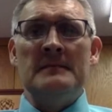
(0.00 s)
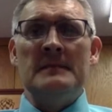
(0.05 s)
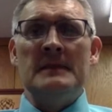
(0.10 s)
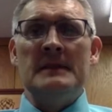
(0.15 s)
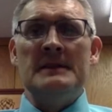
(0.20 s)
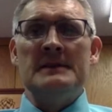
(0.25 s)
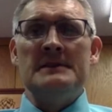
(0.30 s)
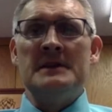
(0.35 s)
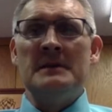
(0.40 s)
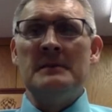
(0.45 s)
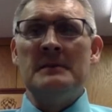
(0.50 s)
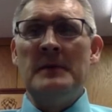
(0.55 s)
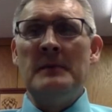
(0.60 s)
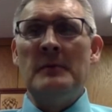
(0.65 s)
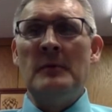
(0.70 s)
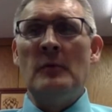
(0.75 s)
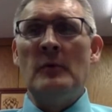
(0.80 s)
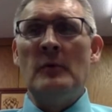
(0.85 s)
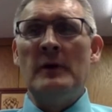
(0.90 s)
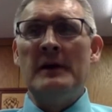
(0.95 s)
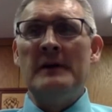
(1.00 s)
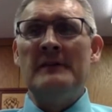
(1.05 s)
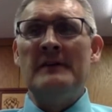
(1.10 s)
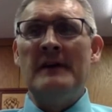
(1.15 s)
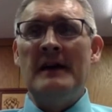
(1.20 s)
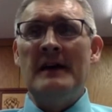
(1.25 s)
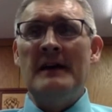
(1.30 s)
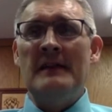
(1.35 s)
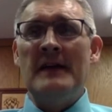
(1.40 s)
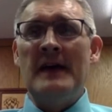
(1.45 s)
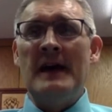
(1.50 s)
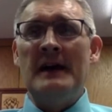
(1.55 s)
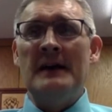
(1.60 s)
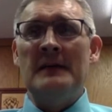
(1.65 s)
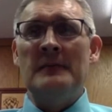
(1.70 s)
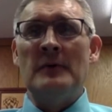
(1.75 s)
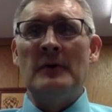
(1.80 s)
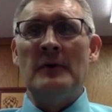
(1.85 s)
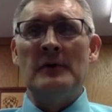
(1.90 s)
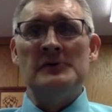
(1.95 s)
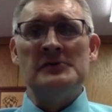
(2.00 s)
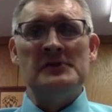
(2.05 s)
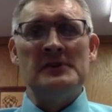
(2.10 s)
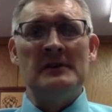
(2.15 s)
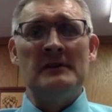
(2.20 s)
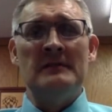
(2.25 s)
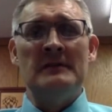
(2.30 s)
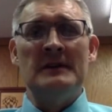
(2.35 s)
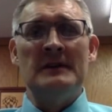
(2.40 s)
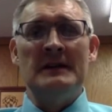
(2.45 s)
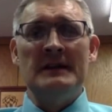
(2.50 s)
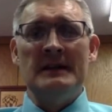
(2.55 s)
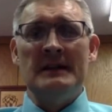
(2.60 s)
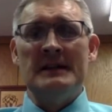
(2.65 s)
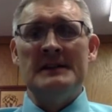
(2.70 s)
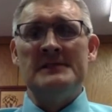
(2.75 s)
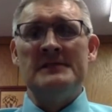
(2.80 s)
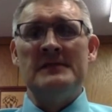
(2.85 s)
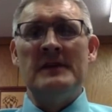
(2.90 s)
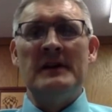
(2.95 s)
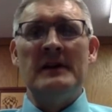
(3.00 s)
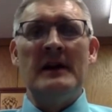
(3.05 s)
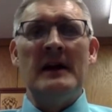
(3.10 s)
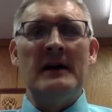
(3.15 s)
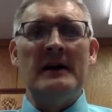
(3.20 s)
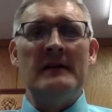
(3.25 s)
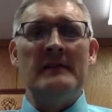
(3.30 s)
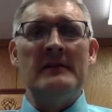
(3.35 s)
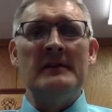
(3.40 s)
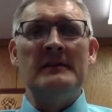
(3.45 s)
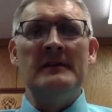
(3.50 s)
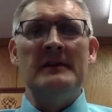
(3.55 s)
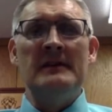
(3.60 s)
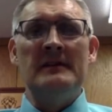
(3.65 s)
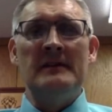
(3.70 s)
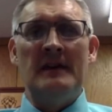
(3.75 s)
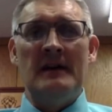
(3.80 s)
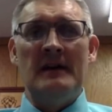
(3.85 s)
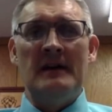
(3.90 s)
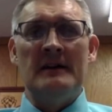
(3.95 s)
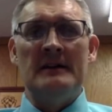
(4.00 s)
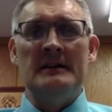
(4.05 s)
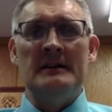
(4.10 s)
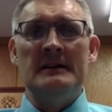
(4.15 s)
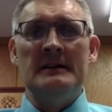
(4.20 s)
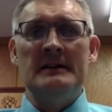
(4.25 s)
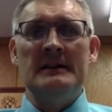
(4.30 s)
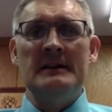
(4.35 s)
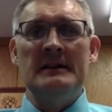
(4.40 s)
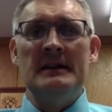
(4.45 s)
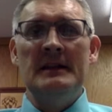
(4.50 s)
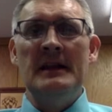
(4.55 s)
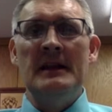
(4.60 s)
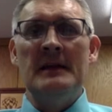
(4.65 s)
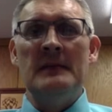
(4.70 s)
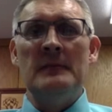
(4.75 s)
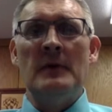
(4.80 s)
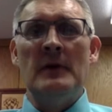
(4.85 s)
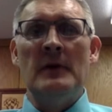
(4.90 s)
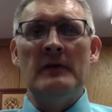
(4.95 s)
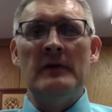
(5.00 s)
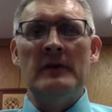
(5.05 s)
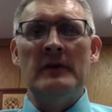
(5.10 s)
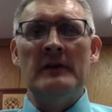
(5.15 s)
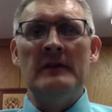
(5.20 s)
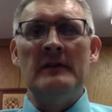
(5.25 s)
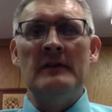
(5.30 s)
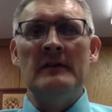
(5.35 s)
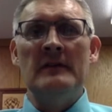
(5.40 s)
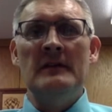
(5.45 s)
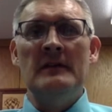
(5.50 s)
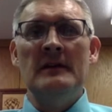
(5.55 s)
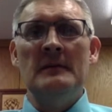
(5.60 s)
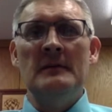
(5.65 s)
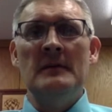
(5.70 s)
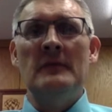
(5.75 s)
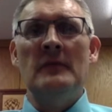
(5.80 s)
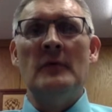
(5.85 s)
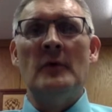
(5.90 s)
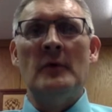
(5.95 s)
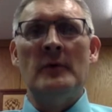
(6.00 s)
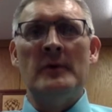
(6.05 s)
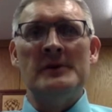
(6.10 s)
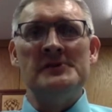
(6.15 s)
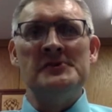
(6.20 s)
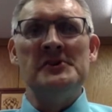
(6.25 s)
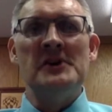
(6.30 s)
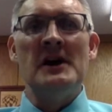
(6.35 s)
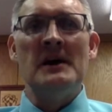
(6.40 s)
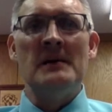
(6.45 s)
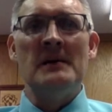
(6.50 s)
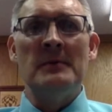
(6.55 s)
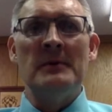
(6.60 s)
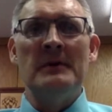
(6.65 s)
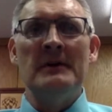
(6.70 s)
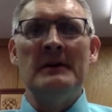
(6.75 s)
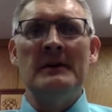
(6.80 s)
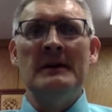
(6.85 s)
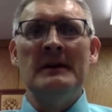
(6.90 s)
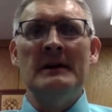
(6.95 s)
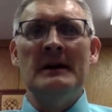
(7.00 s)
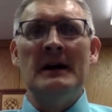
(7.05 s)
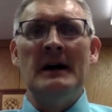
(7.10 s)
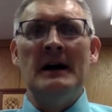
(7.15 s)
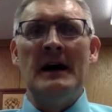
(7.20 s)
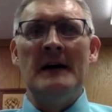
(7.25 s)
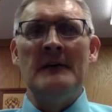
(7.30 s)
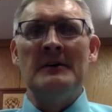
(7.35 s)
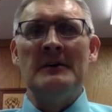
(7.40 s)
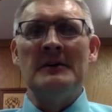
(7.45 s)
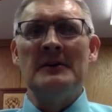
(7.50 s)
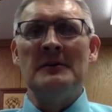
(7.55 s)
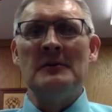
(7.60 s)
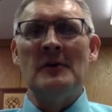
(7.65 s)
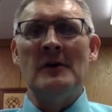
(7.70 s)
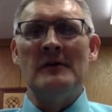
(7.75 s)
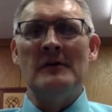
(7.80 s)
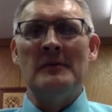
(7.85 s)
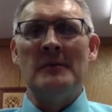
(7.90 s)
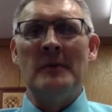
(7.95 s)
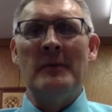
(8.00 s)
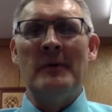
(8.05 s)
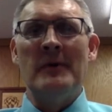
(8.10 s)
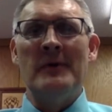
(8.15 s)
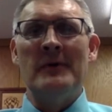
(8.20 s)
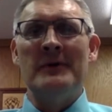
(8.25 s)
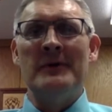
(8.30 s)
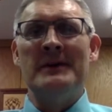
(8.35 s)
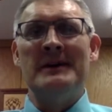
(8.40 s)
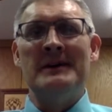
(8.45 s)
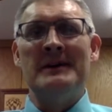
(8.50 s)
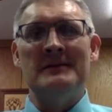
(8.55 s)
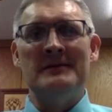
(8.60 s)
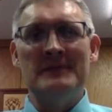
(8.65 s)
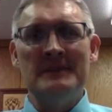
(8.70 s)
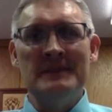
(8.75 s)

some people want to take that approach of let's figure out every detail, get it perfect before we jump. I'm a little more of a proponent of,